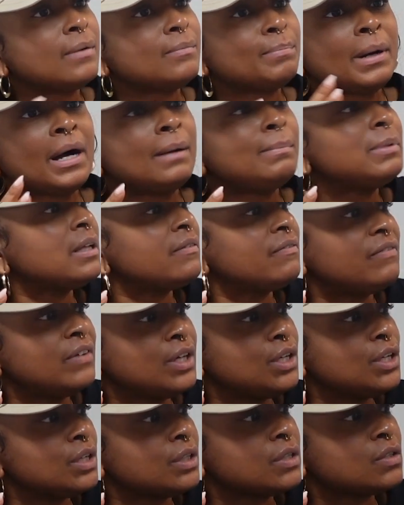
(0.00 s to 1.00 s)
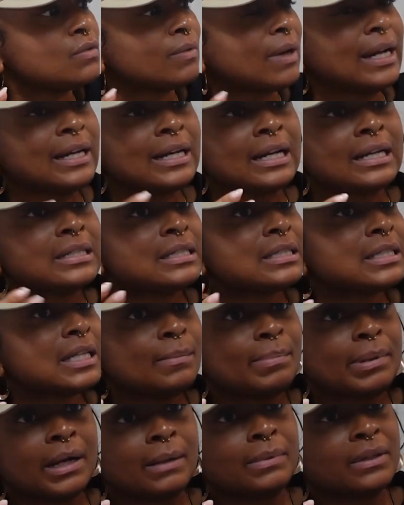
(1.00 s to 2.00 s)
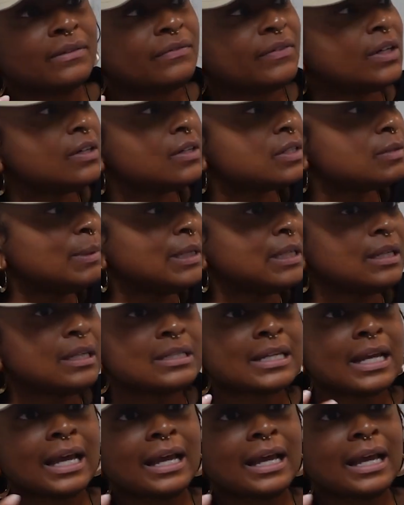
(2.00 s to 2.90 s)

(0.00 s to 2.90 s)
public figures, right? And I just say public figures because